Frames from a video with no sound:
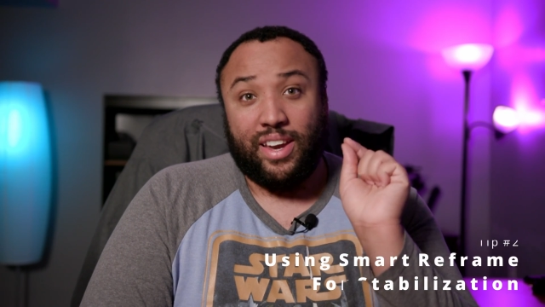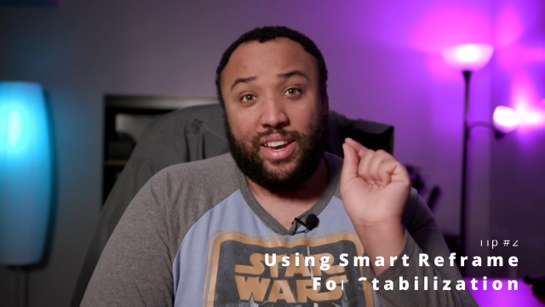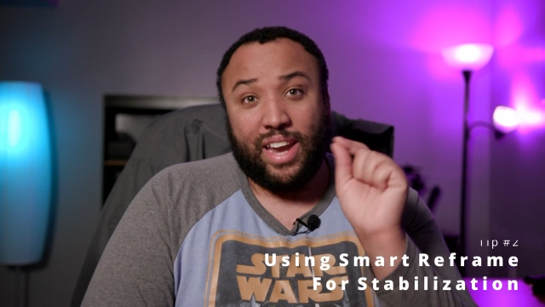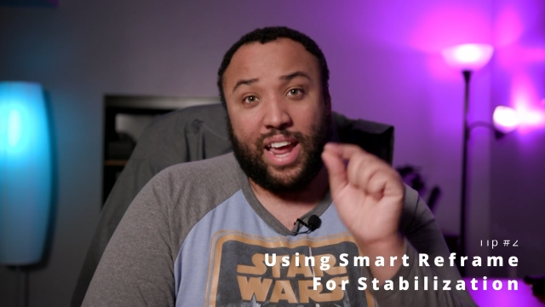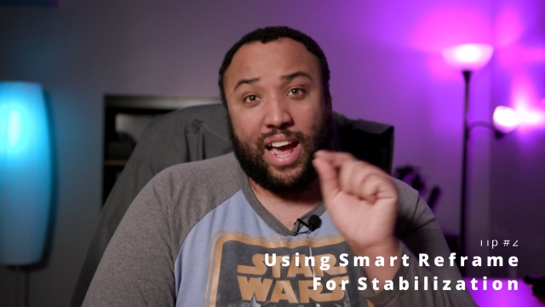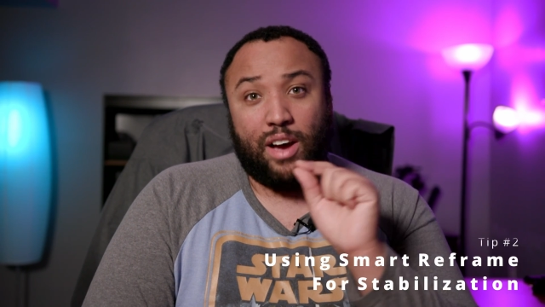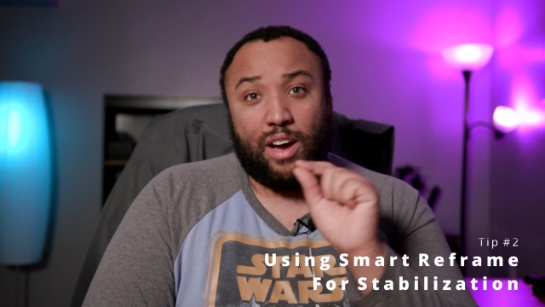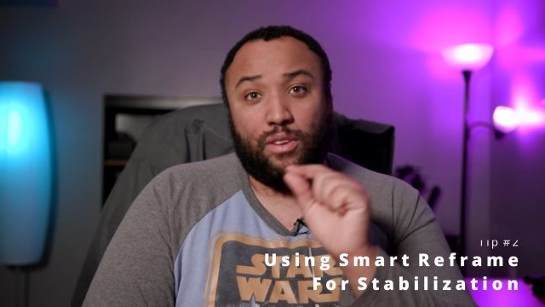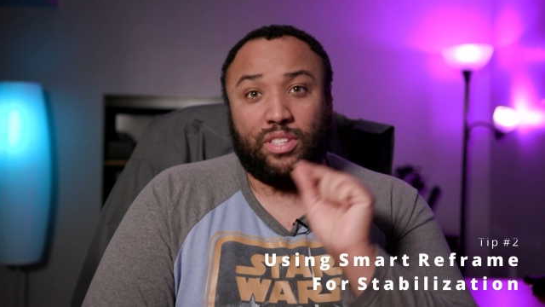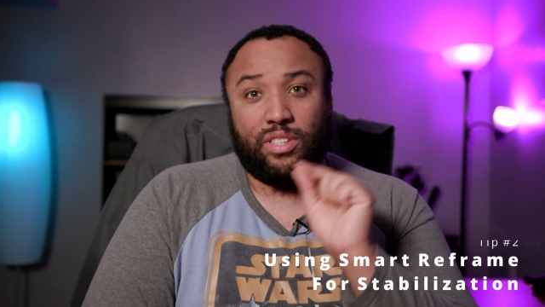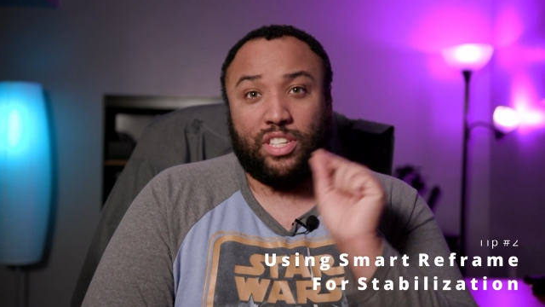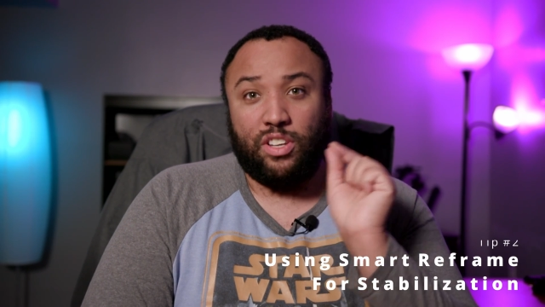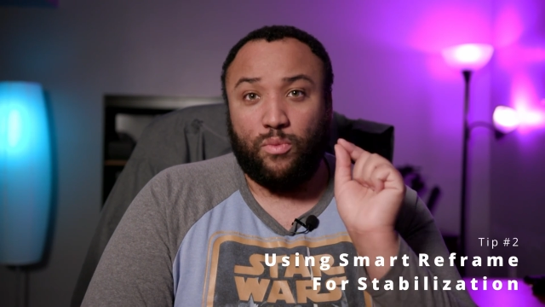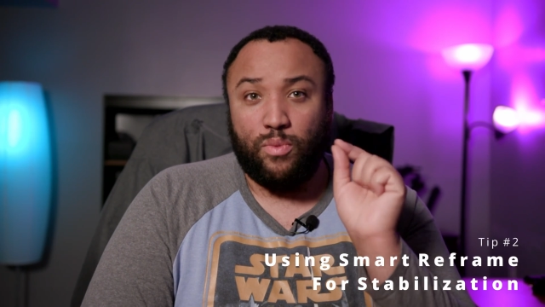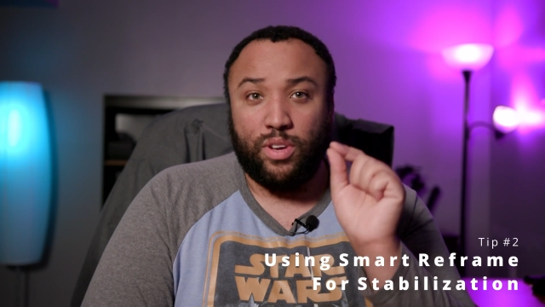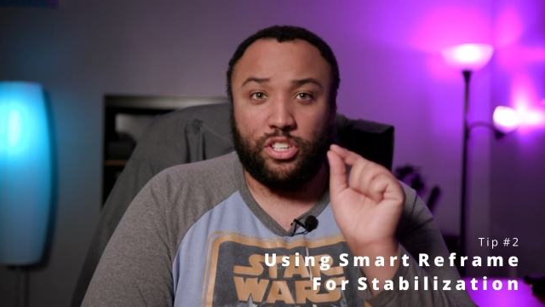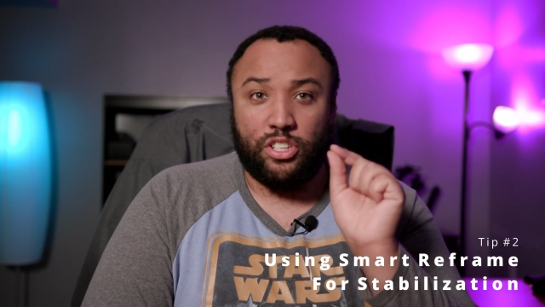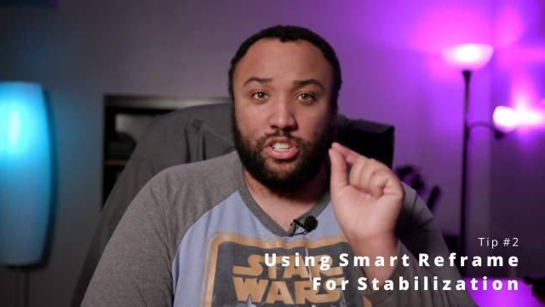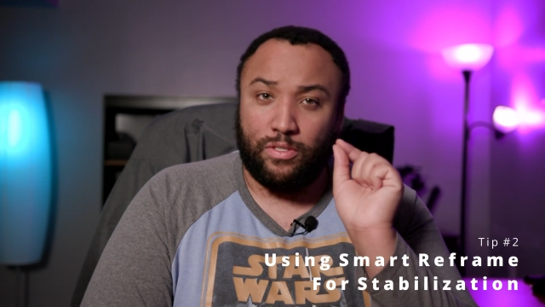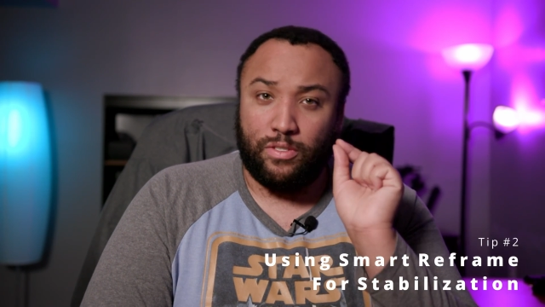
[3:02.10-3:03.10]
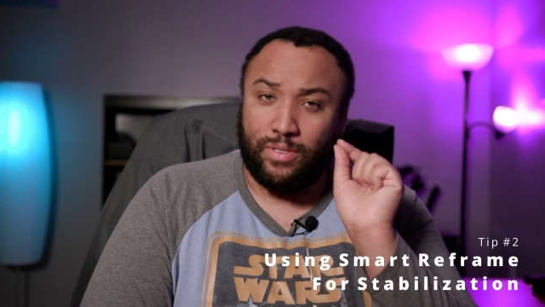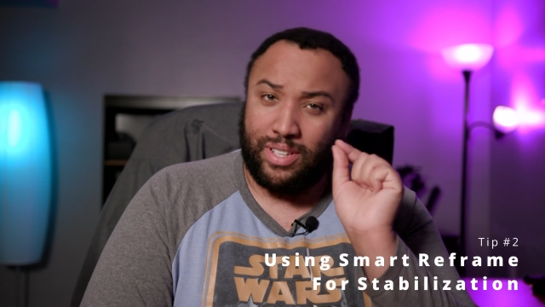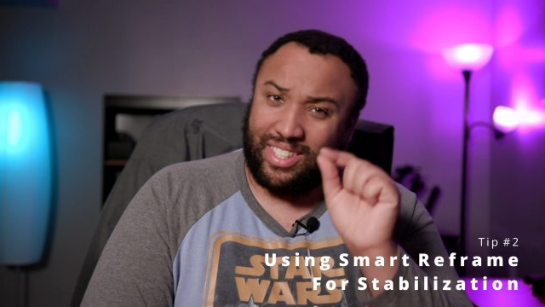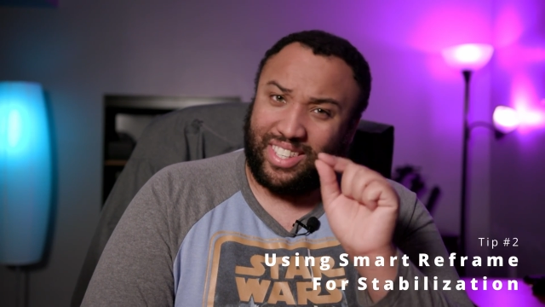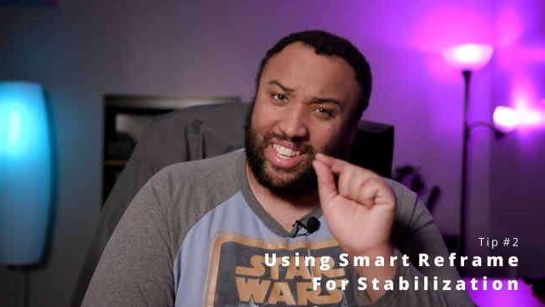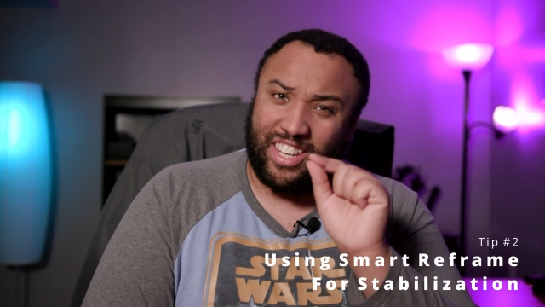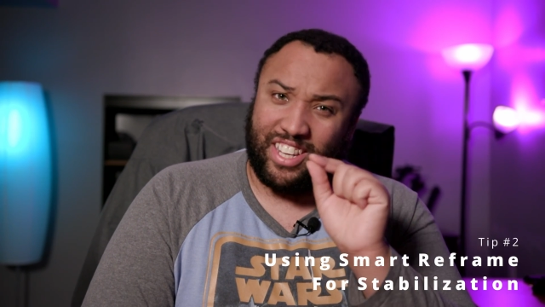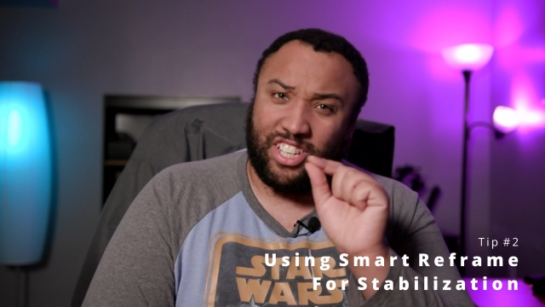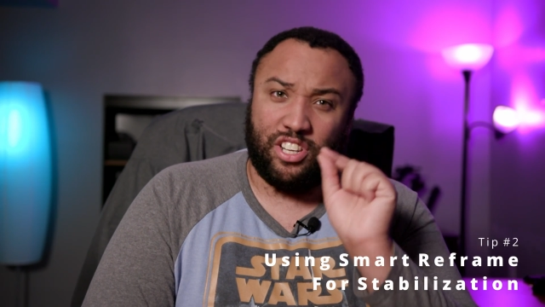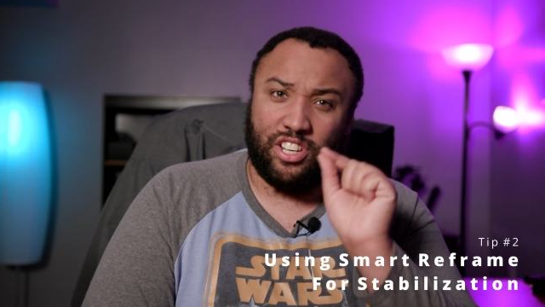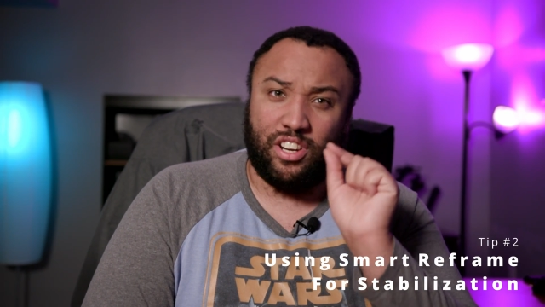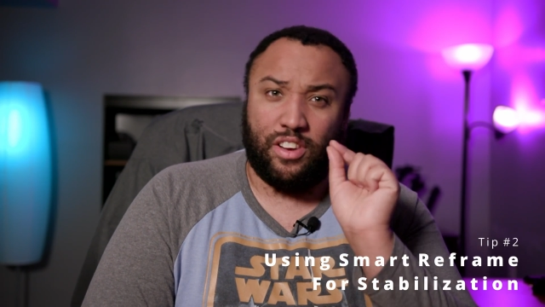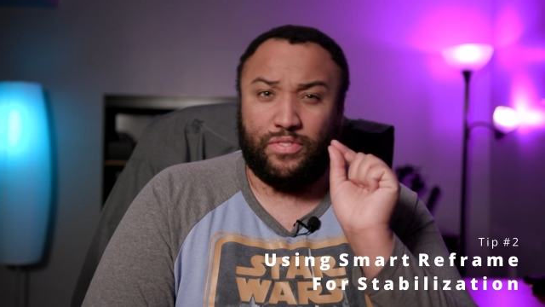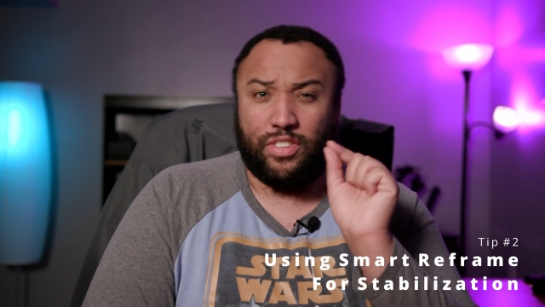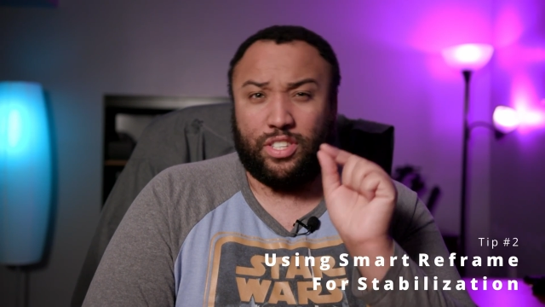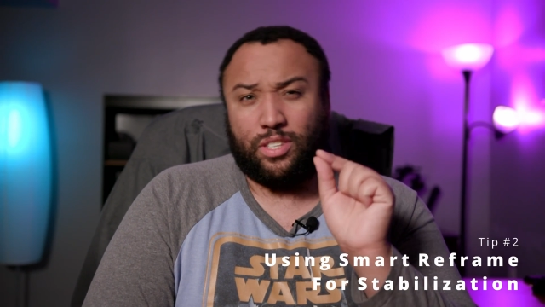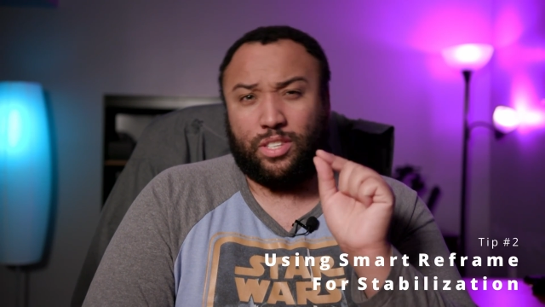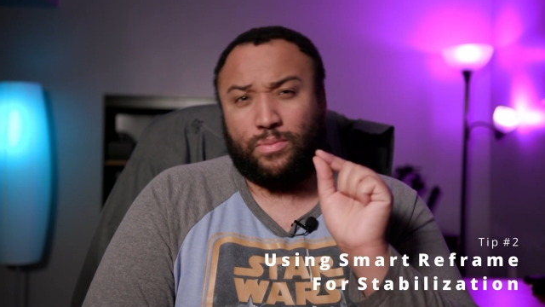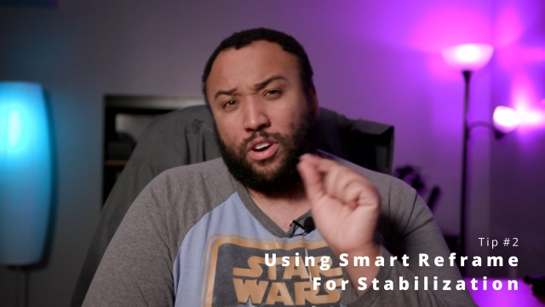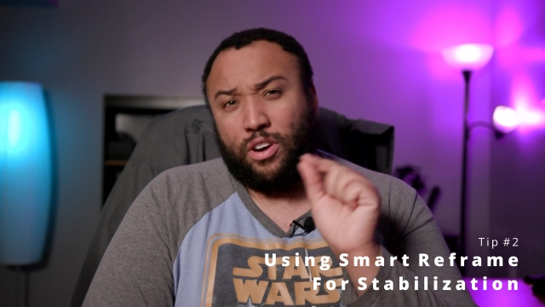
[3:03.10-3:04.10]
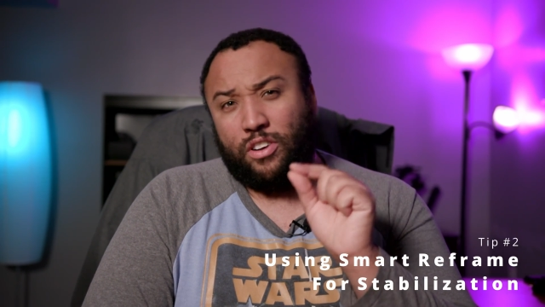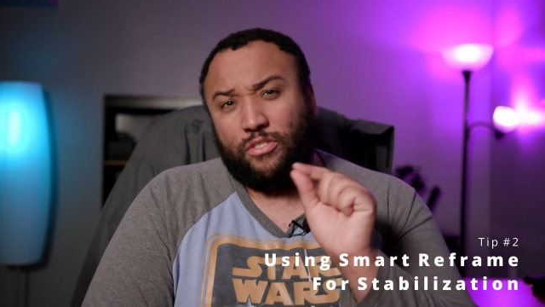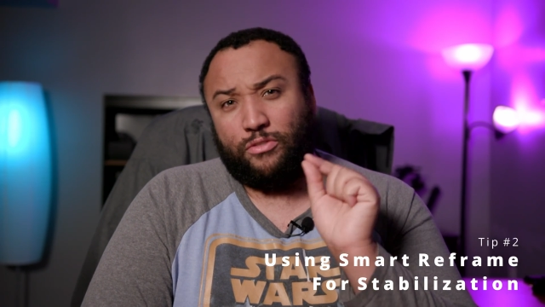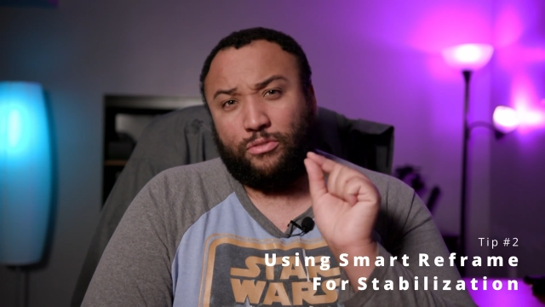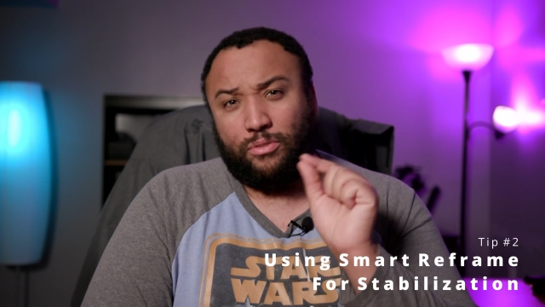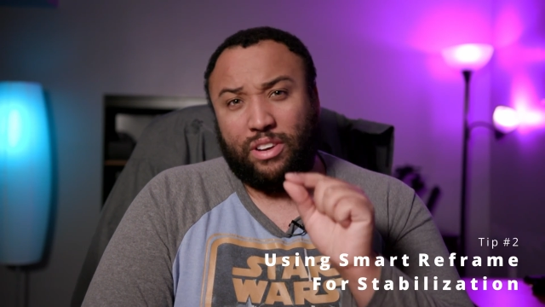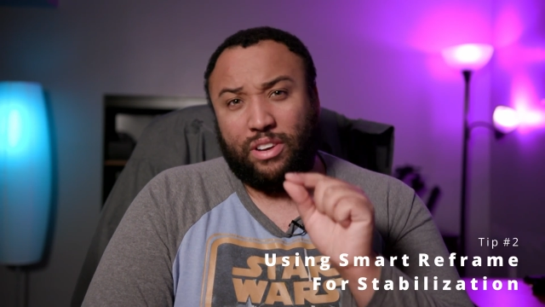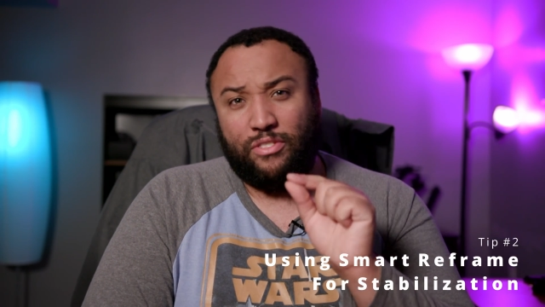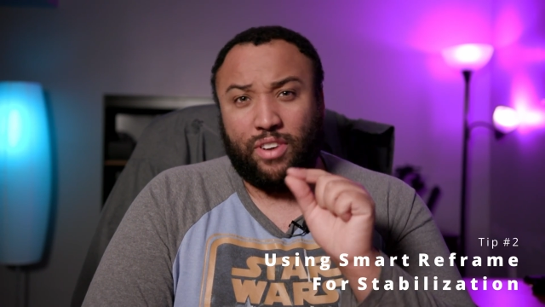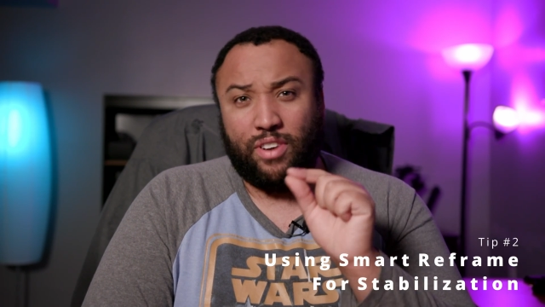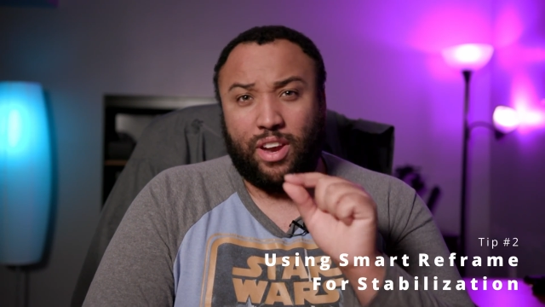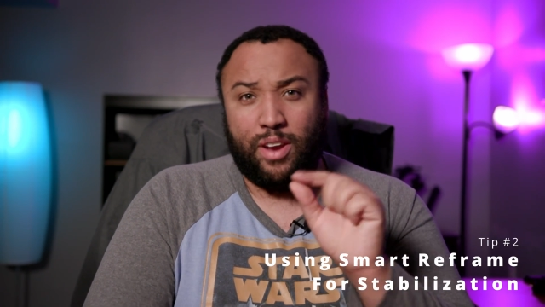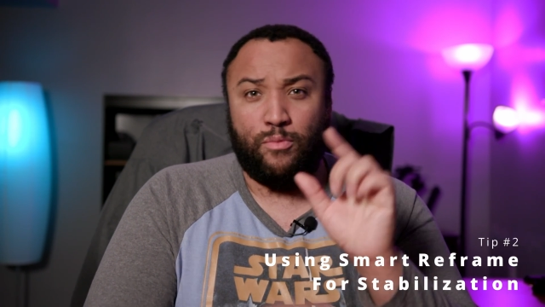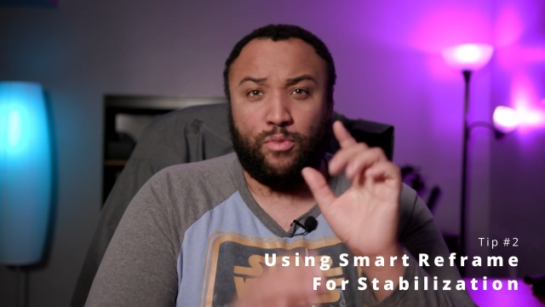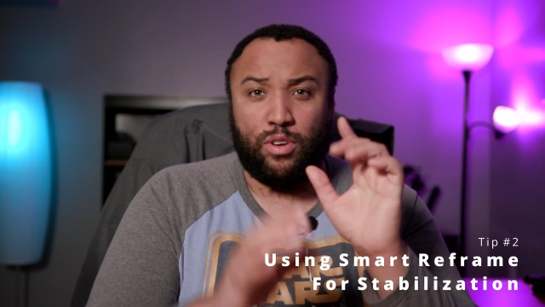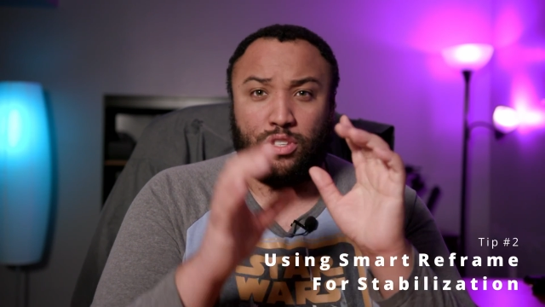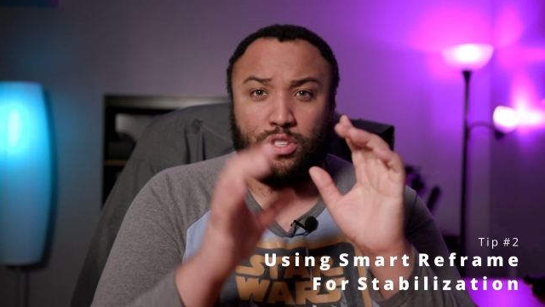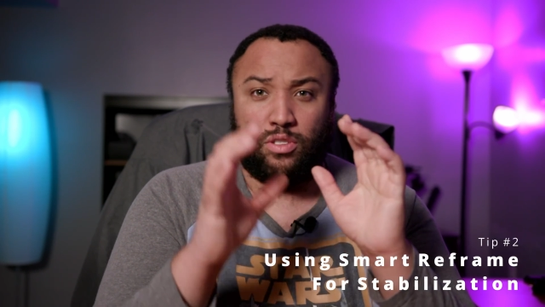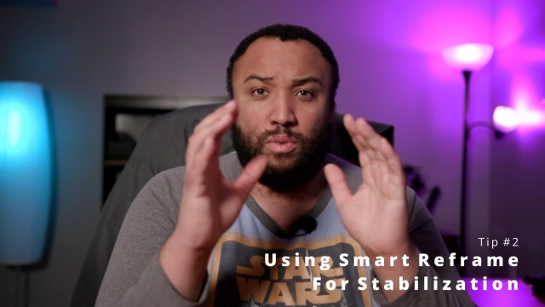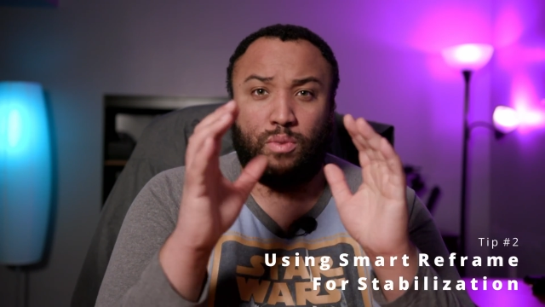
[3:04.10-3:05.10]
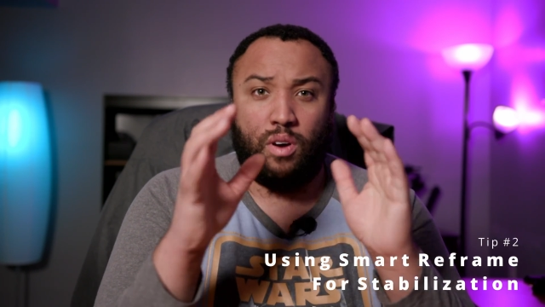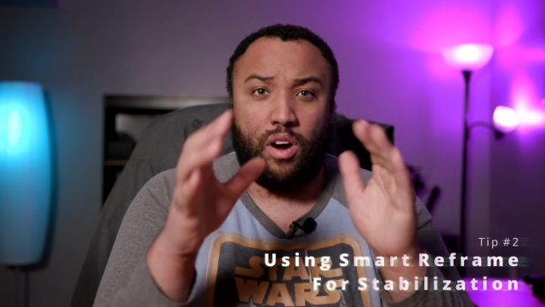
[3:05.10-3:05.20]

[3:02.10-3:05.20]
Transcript: Now, the original intention of the Smart Reframe was to